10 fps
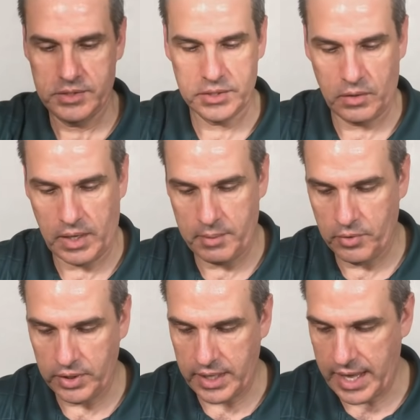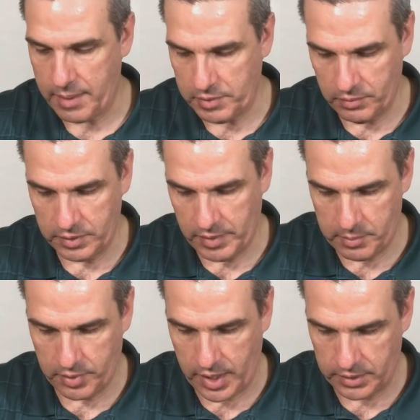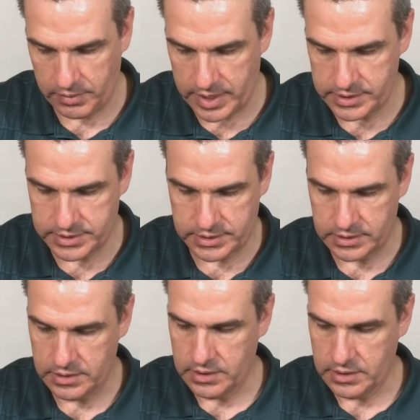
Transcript: so I'm really happy with my progress.